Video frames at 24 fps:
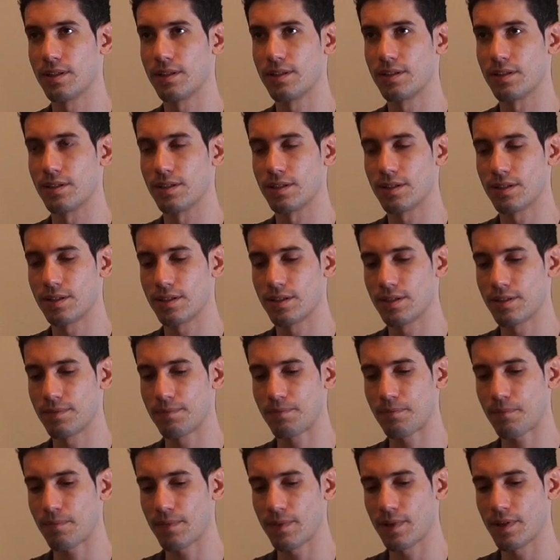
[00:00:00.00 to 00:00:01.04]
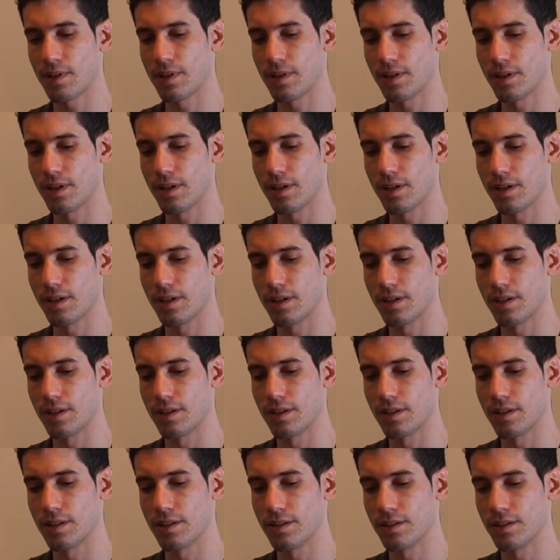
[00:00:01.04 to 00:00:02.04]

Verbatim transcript: the uh,